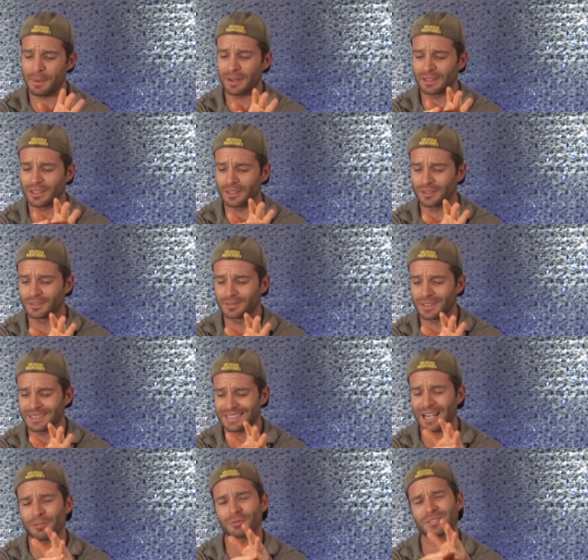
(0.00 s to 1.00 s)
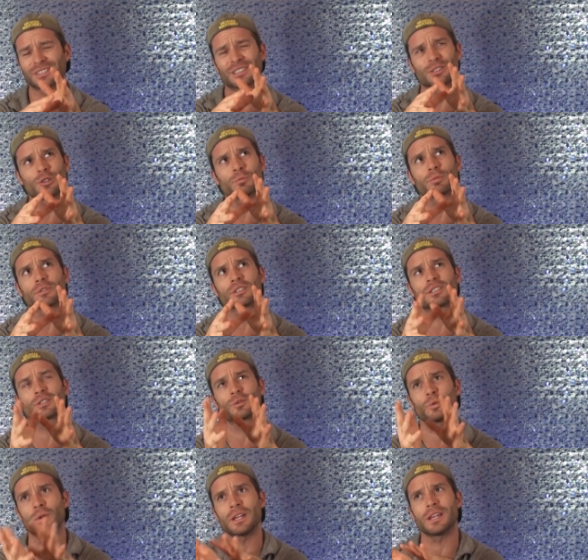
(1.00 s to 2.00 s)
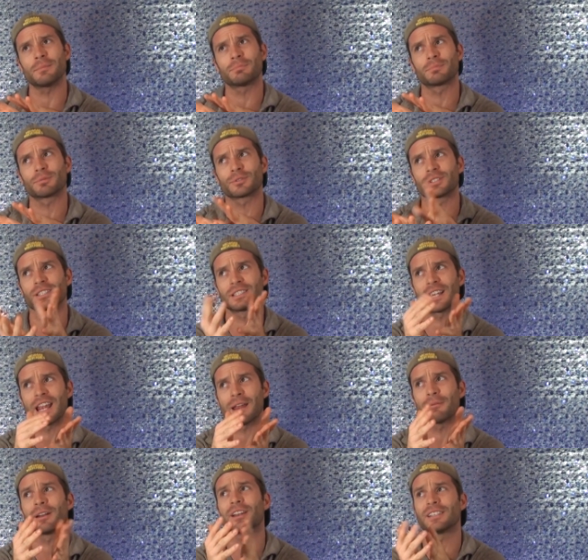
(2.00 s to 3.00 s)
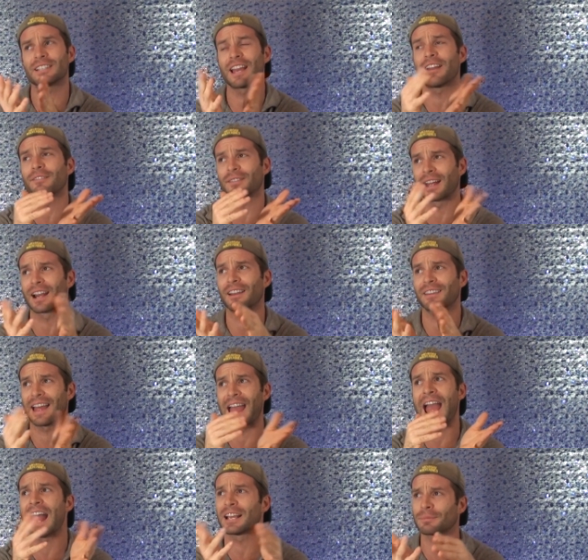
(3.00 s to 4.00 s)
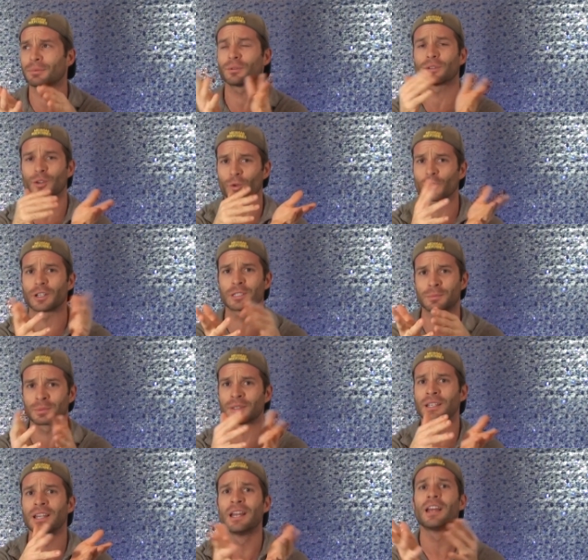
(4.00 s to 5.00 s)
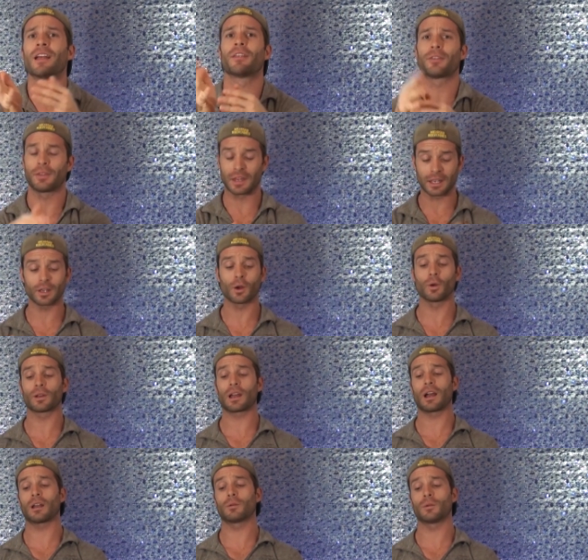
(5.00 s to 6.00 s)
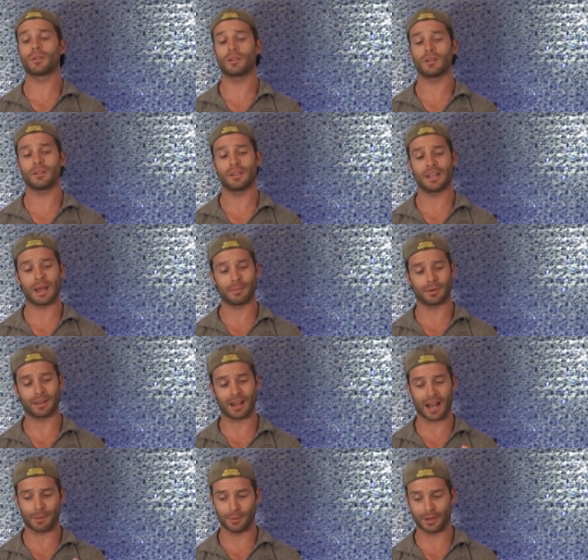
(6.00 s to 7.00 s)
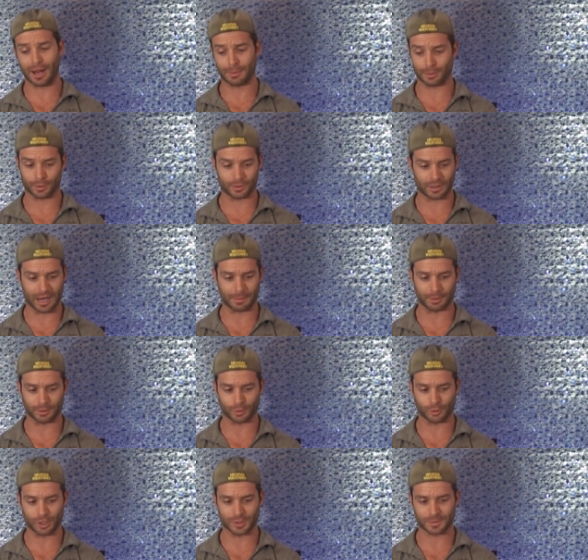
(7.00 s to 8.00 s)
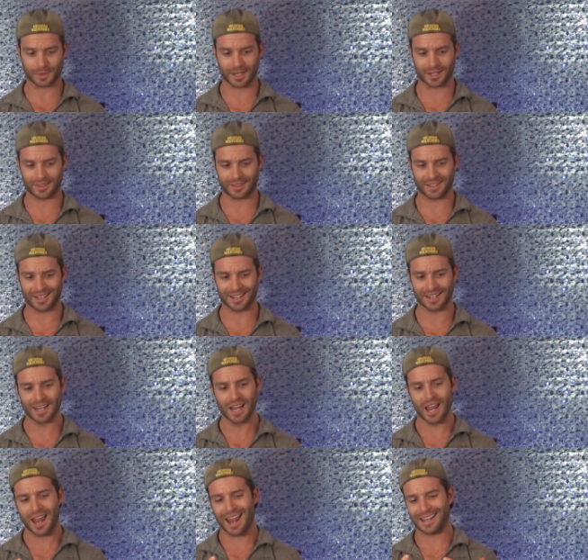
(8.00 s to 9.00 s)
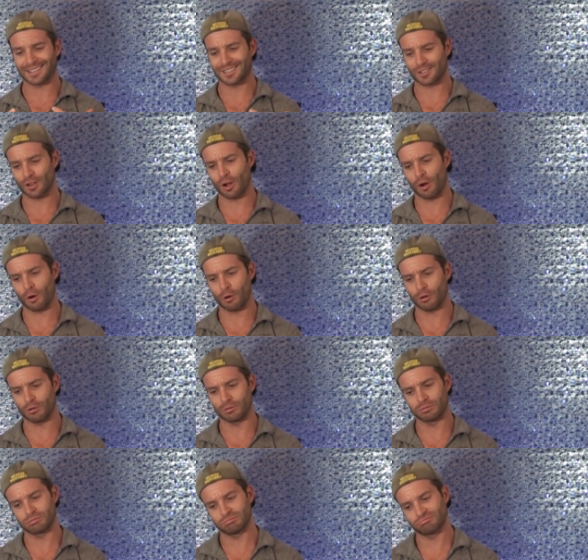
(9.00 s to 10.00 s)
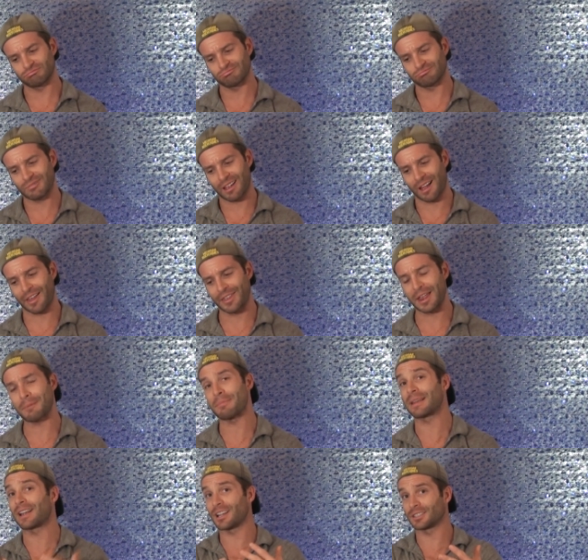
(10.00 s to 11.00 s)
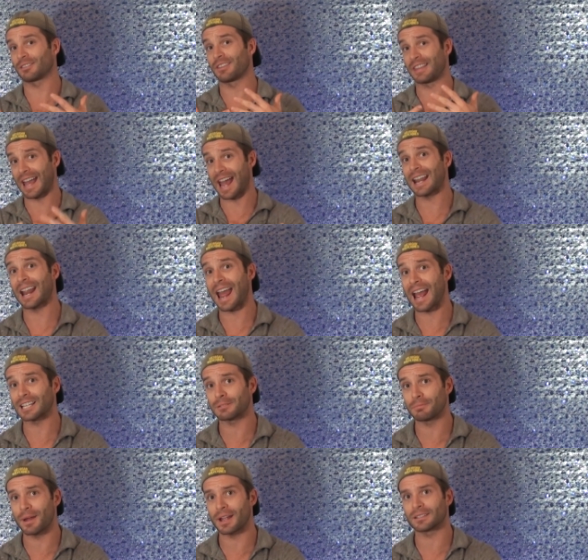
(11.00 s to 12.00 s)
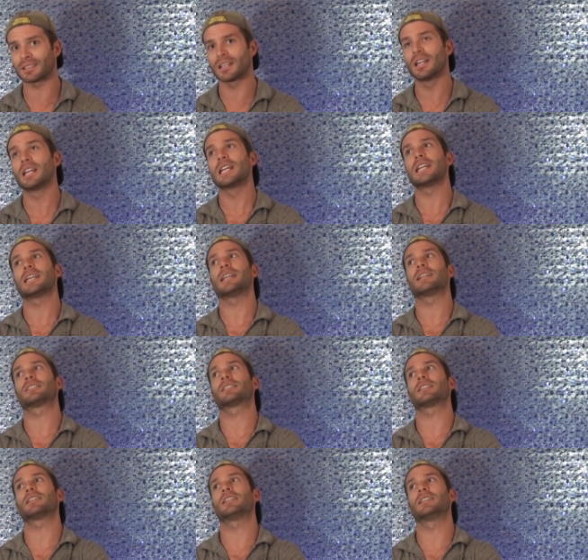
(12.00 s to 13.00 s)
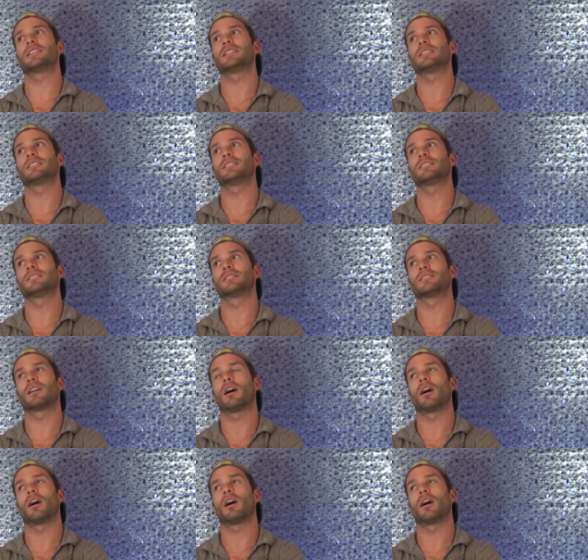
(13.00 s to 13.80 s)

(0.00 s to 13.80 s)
be a little. It's not super sweet per se, but it does have kind of that apple crisp thing going on with it, the apple cobble, apple crisp kind of thing. And so I think because of that aspect, it is